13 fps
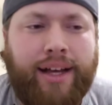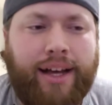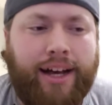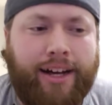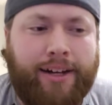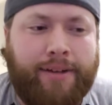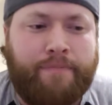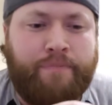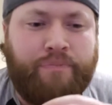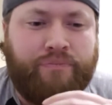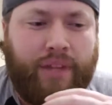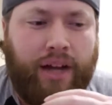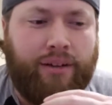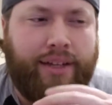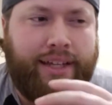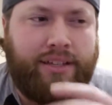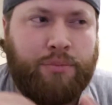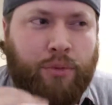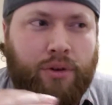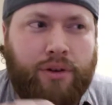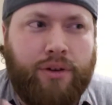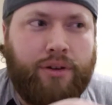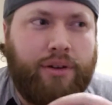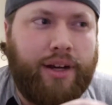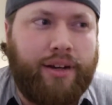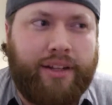I'll get some
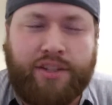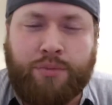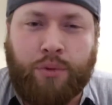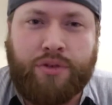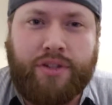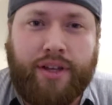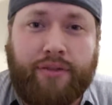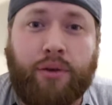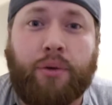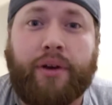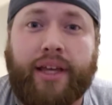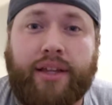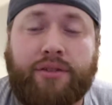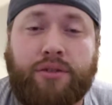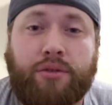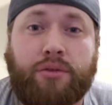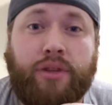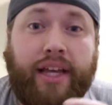more stuff going into